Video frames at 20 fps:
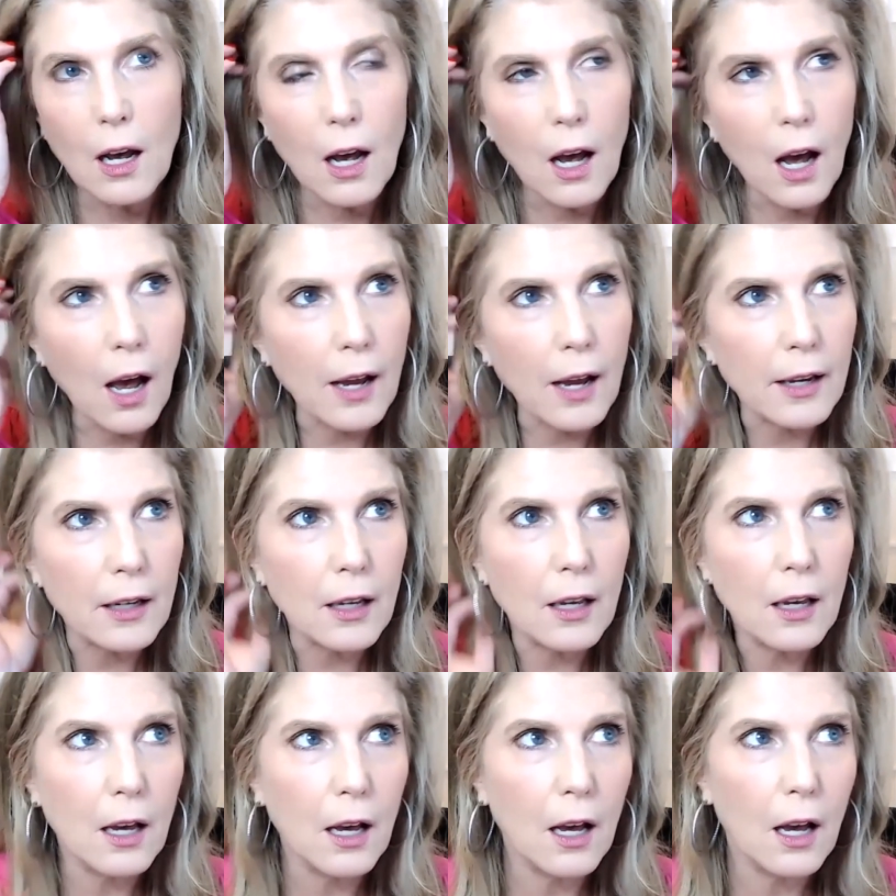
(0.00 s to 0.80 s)
I
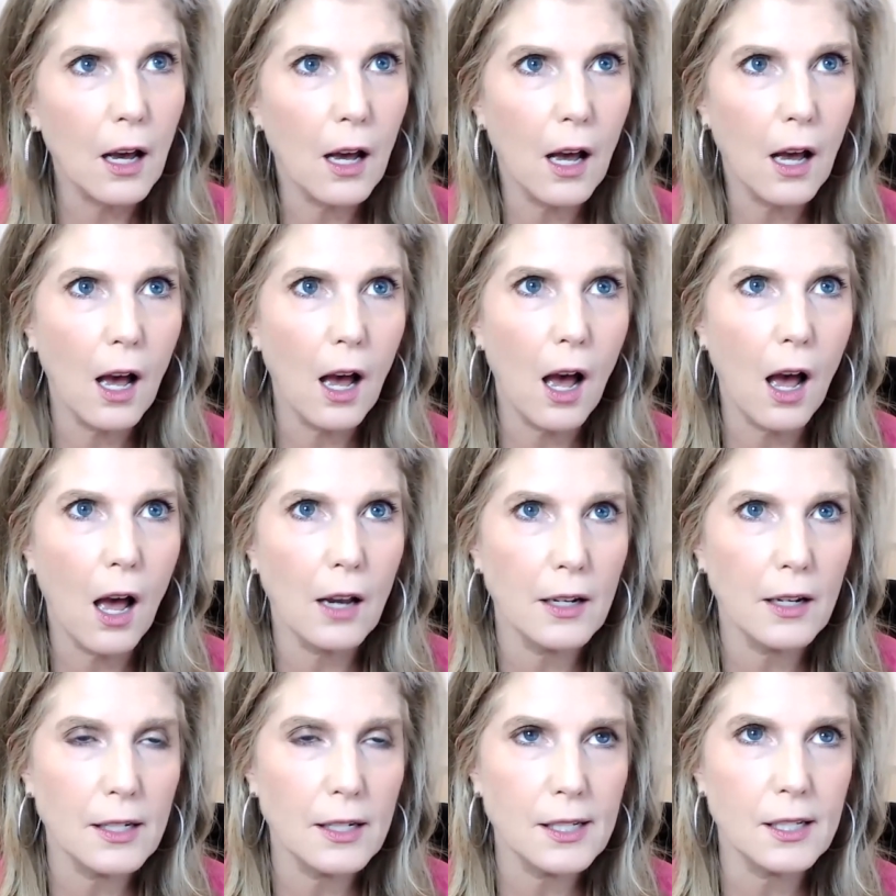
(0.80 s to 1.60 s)

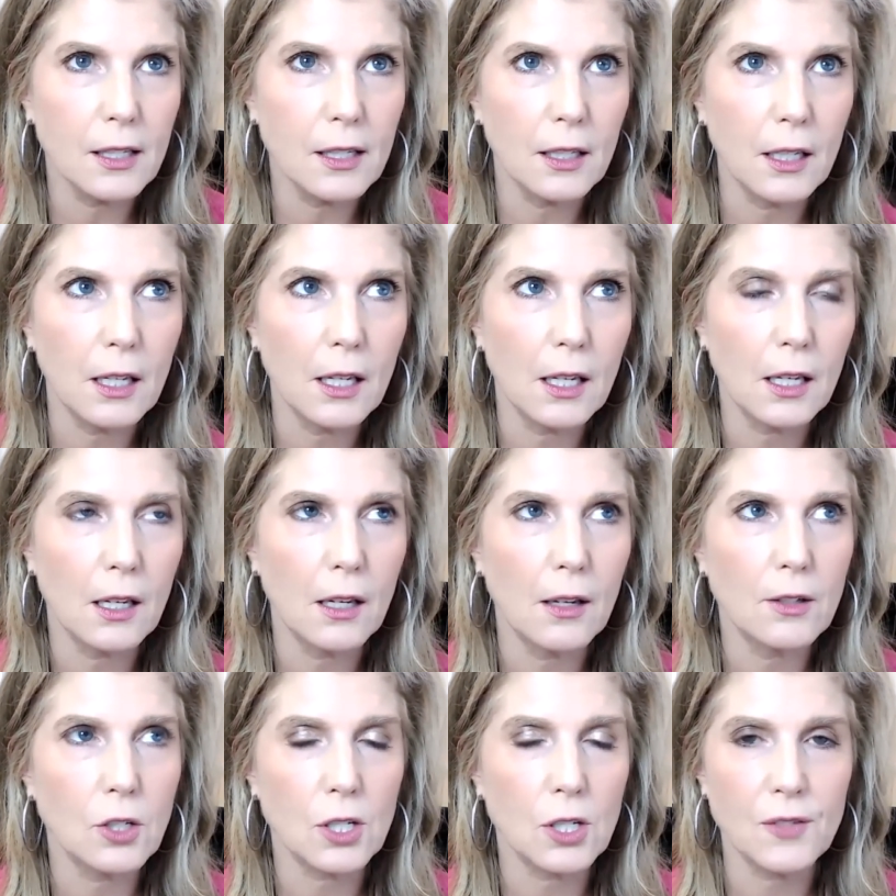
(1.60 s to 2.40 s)
honestly
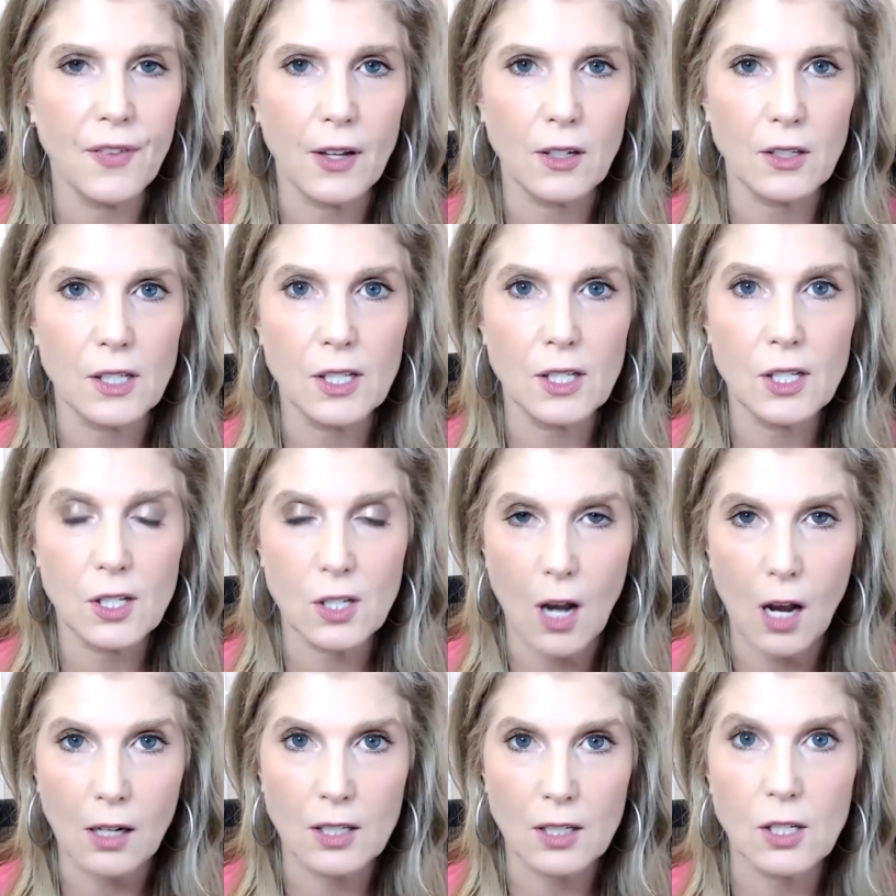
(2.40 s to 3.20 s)
just felt
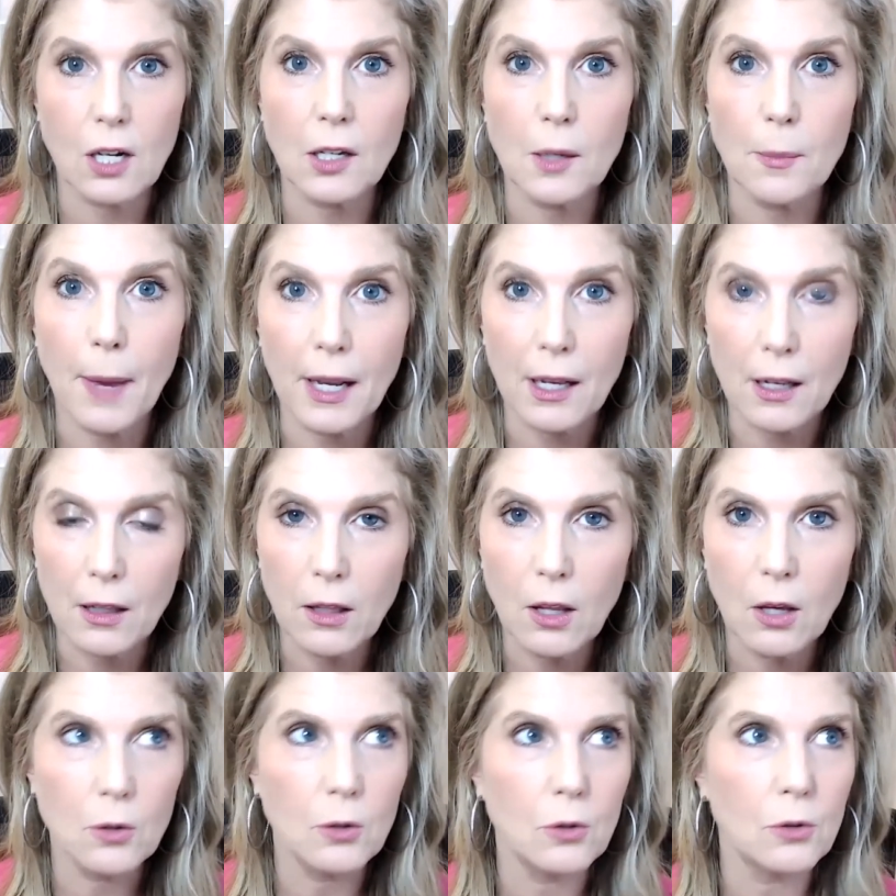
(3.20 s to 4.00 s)
stuck in my
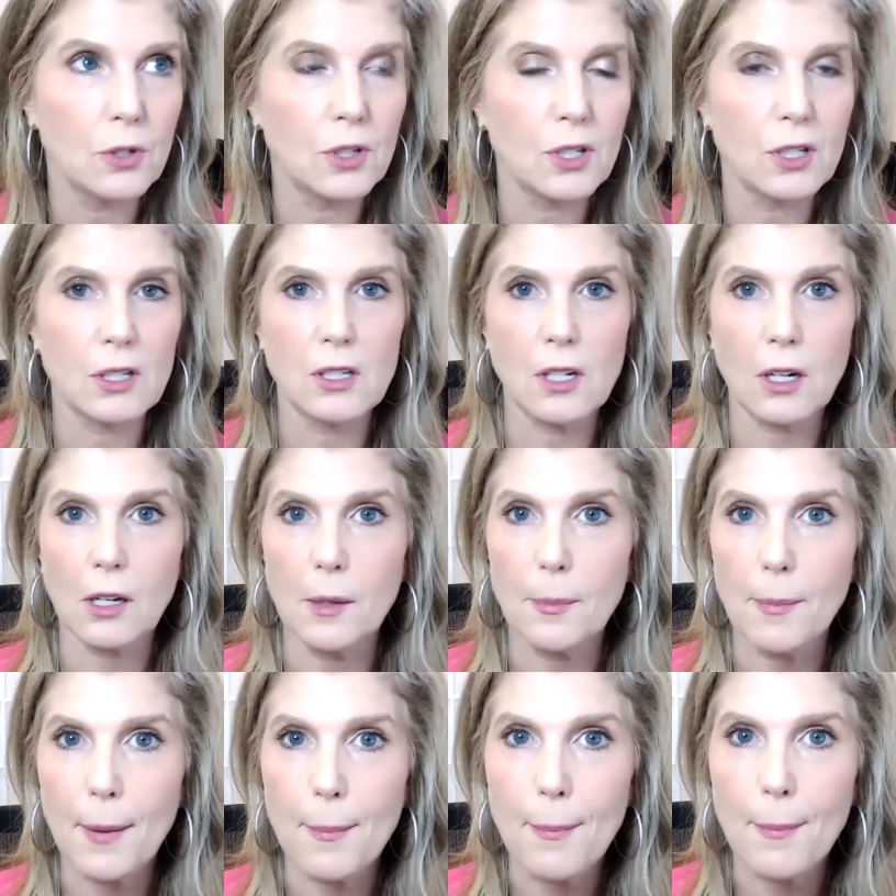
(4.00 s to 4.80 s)
clothes, stuck
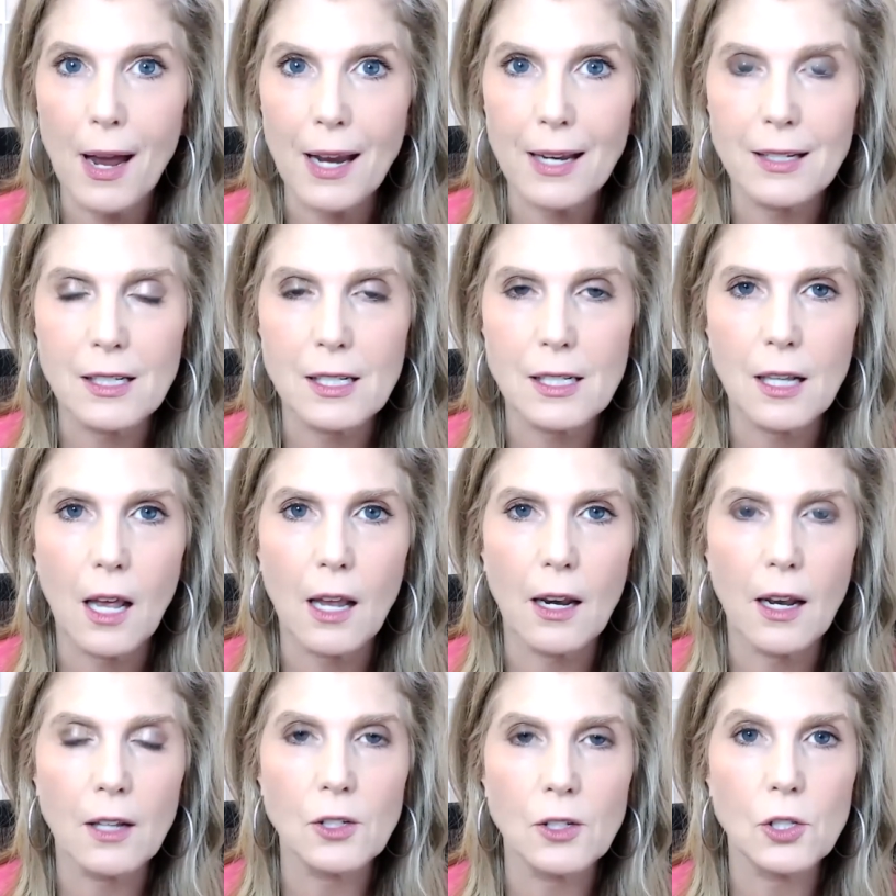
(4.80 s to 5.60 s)
in my mindset.
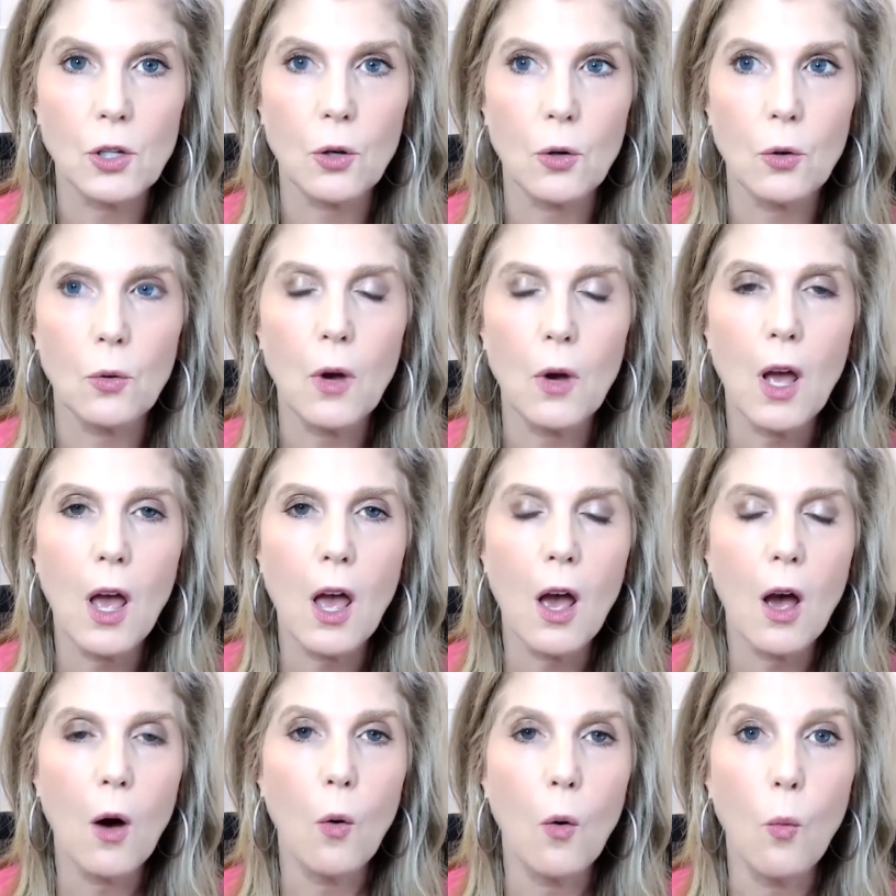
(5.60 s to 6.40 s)
And so
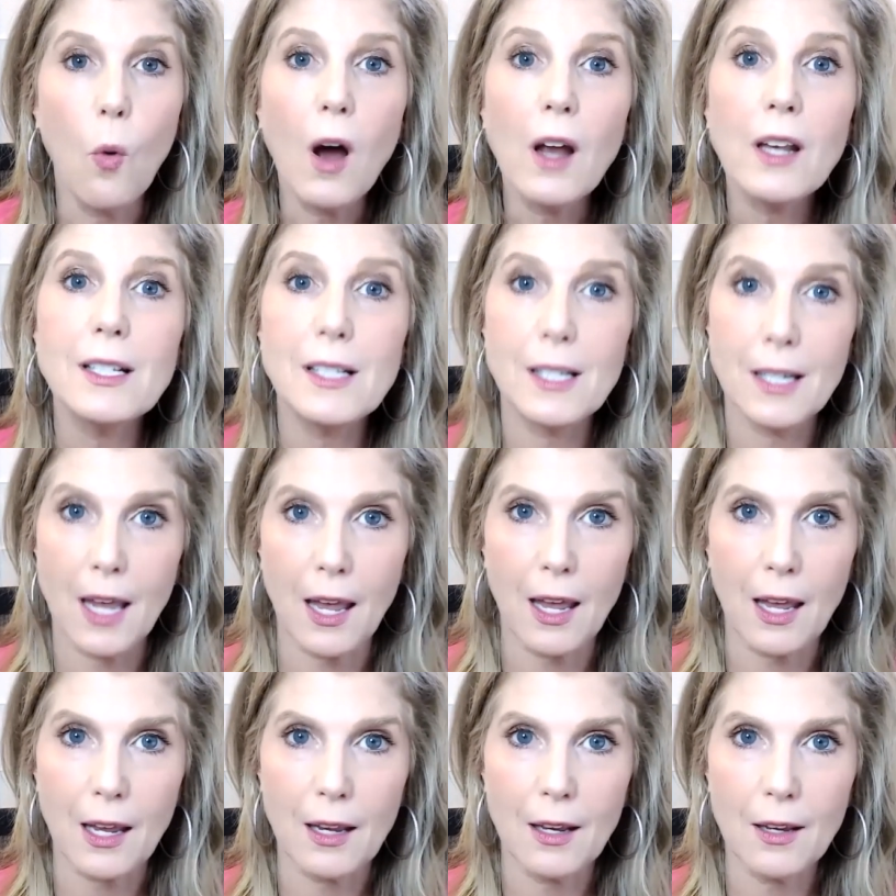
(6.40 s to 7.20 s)
one
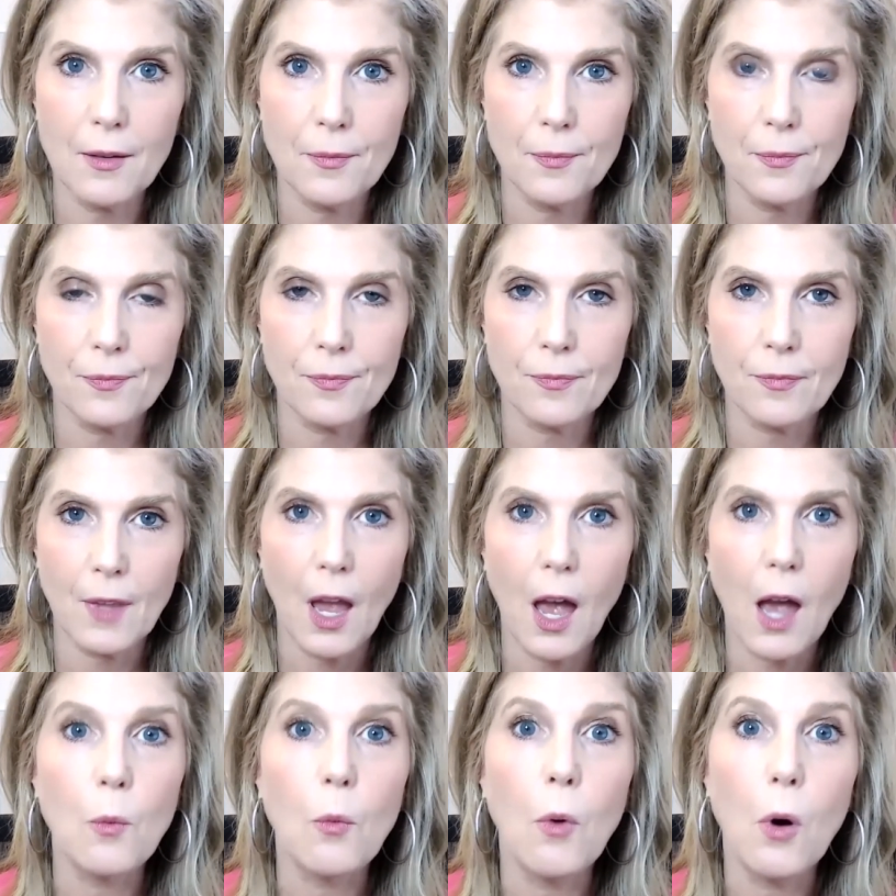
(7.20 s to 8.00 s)
day
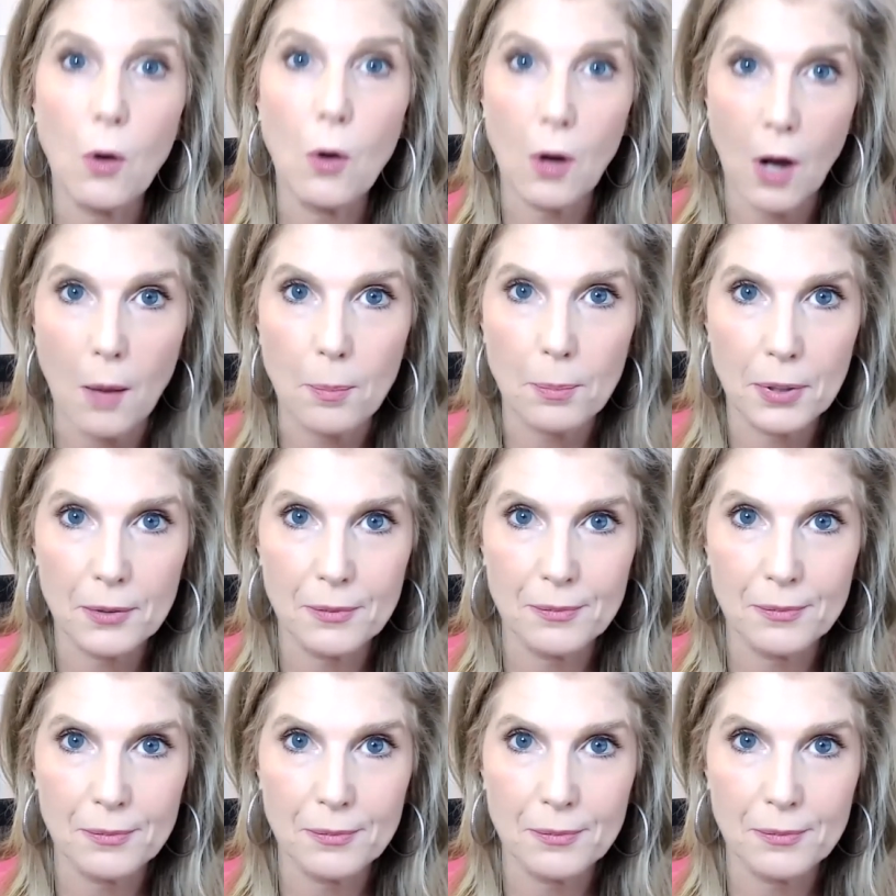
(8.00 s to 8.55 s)
I woke up